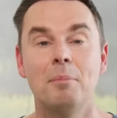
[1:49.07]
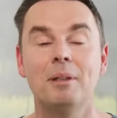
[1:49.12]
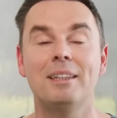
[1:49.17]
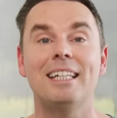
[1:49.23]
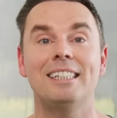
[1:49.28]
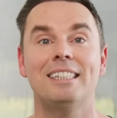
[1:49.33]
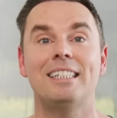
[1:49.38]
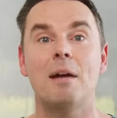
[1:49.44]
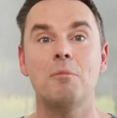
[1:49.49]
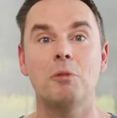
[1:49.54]
But
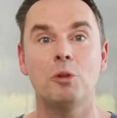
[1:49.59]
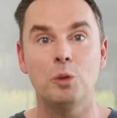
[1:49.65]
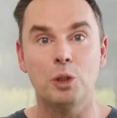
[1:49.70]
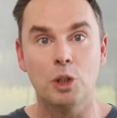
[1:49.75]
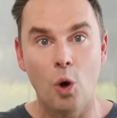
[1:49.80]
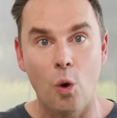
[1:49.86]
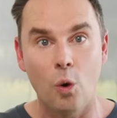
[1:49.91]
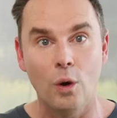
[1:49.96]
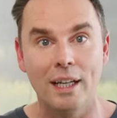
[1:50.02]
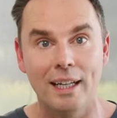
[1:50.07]
this time we
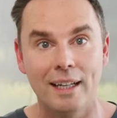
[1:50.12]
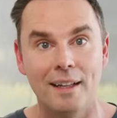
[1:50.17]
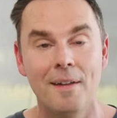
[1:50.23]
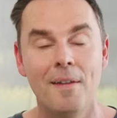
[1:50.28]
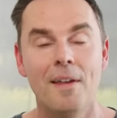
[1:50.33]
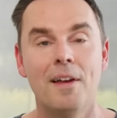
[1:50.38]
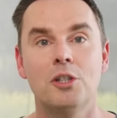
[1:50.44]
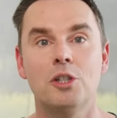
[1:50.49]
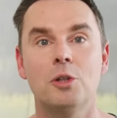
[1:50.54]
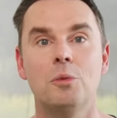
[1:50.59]
recorded it.
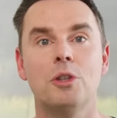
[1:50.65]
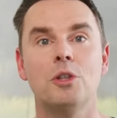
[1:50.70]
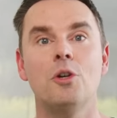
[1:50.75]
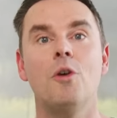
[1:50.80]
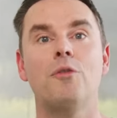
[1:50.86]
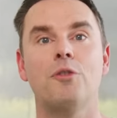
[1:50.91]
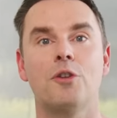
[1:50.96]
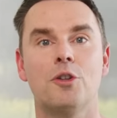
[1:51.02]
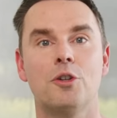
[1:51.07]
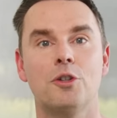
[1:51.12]
So with no
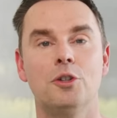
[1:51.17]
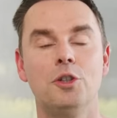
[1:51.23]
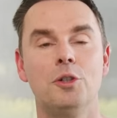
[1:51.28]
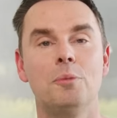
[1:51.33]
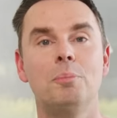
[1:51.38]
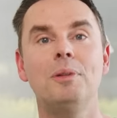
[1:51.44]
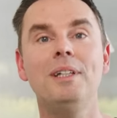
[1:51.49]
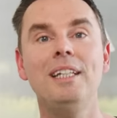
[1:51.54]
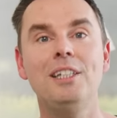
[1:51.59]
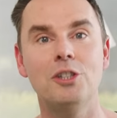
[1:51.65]
further ado,
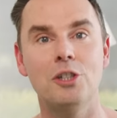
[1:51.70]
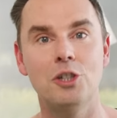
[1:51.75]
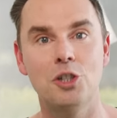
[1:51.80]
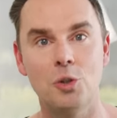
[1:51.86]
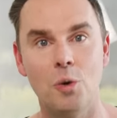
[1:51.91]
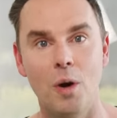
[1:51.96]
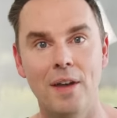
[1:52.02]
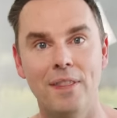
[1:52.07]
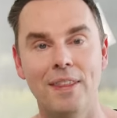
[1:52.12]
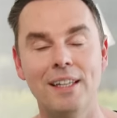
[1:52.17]
please
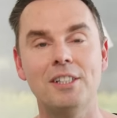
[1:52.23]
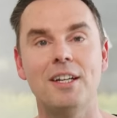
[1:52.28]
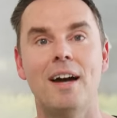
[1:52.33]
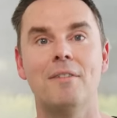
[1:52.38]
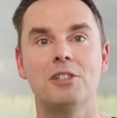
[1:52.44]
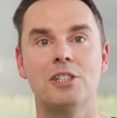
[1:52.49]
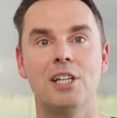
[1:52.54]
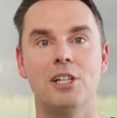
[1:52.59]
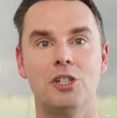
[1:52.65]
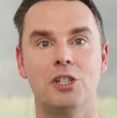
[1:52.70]
enjoy this
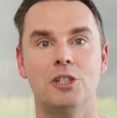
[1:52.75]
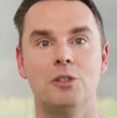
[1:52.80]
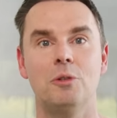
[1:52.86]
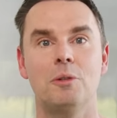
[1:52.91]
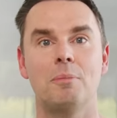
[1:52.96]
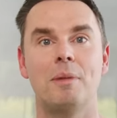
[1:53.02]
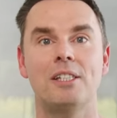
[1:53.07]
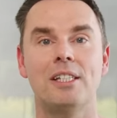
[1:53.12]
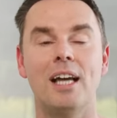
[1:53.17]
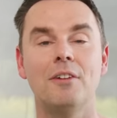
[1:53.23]
conversation
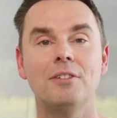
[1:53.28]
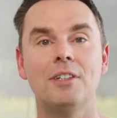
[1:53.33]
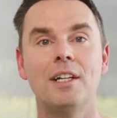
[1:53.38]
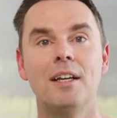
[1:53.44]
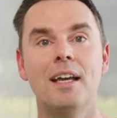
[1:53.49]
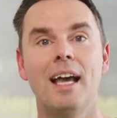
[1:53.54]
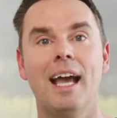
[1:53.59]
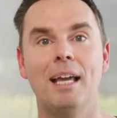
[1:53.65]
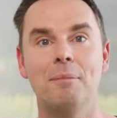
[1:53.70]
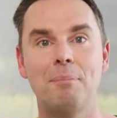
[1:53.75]
with myself
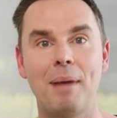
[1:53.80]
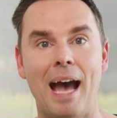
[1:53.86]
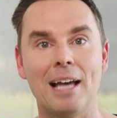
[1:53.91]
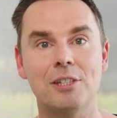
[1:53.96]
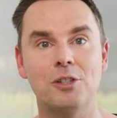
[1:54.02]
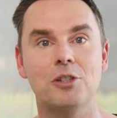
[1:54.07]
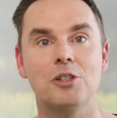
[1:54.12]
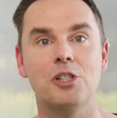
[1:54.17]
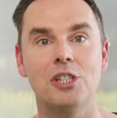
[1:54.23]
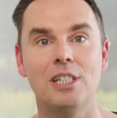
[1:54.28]
and
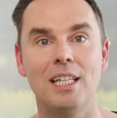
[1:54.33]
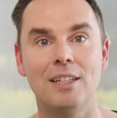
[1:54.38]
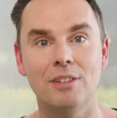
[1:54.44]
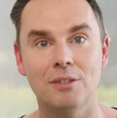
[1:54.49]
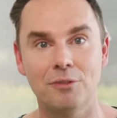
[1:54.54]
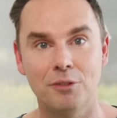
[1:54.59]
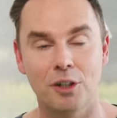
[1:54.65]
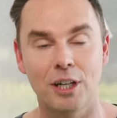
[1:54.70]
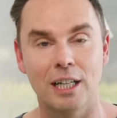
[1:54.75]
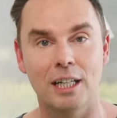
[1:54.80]
Pastor Steven
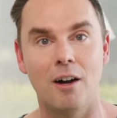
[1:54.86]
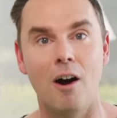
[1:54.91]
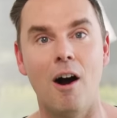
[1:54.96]
Furtick,